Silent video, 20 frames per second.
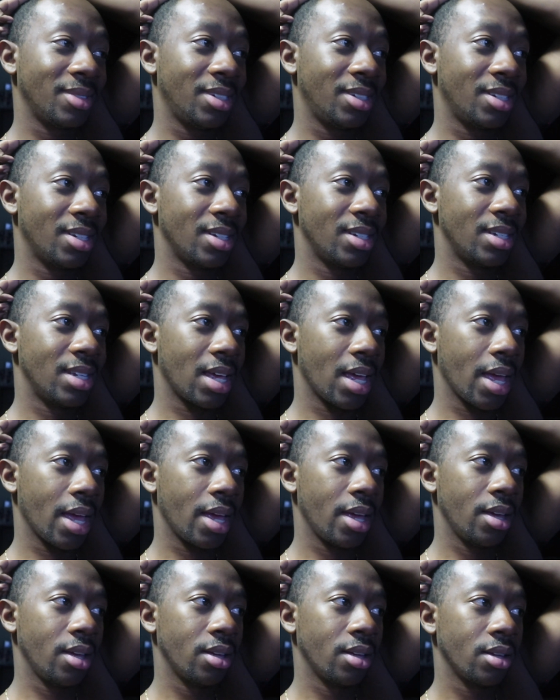
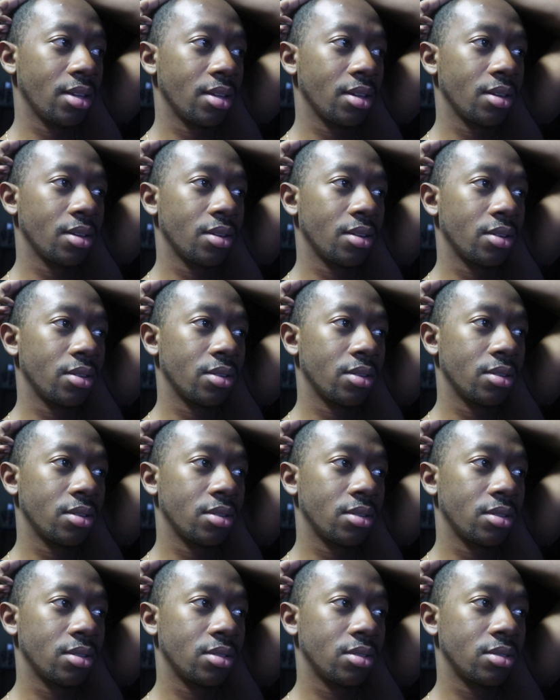Today,
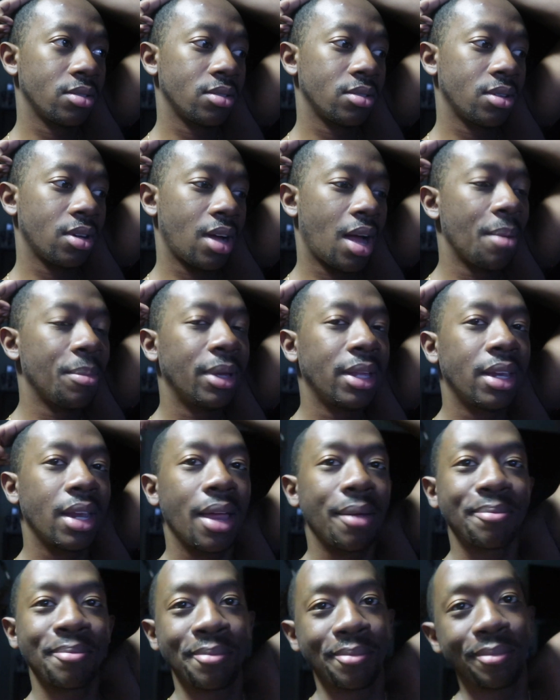I mean,
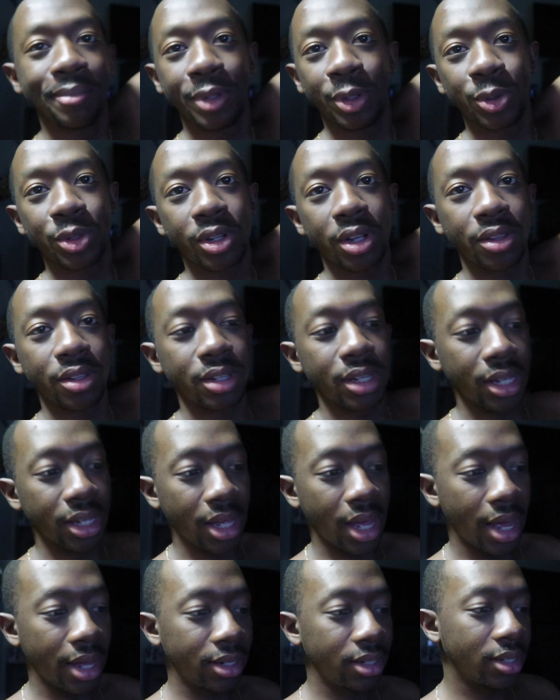you saw the day.
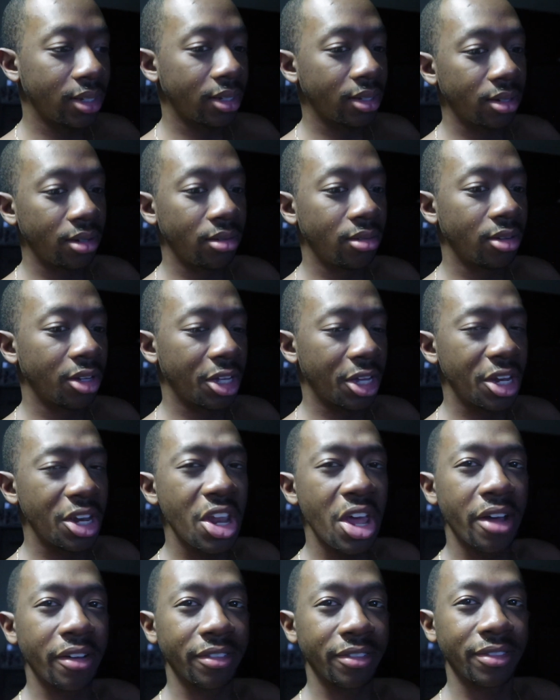I did
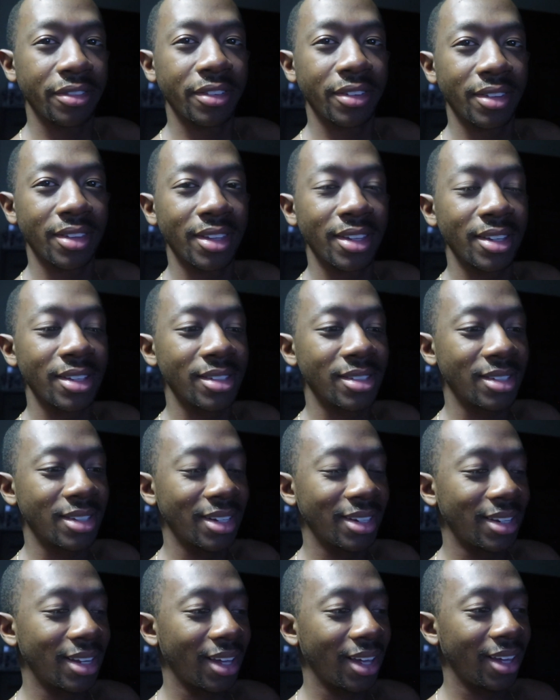enough things
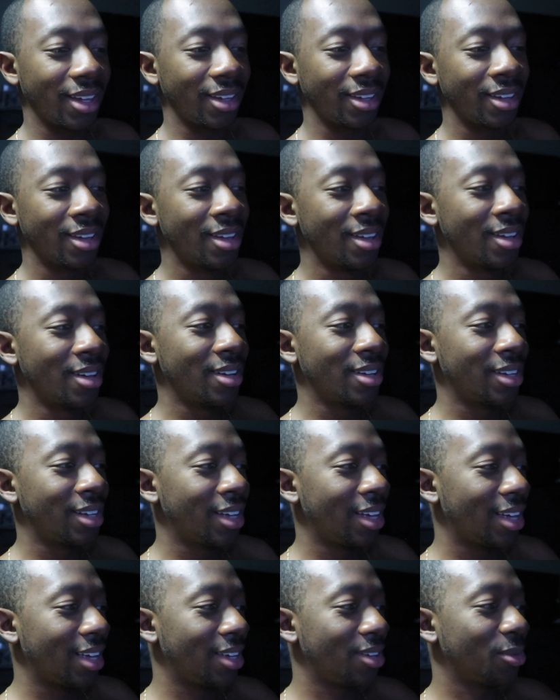today.
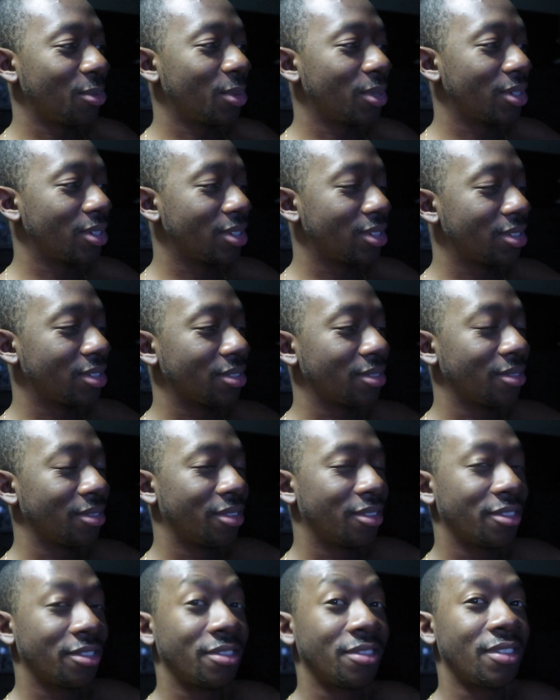It was
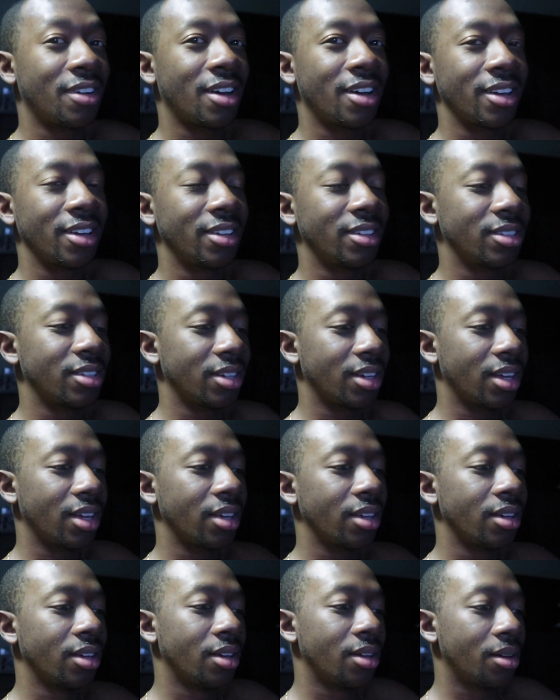fine
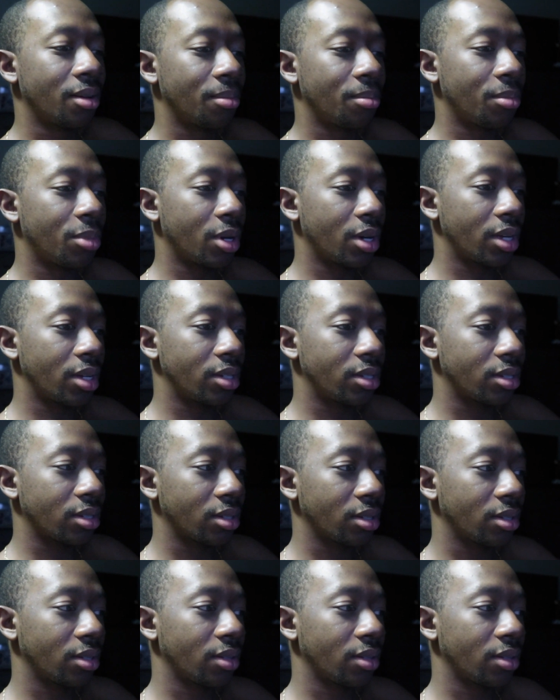today, but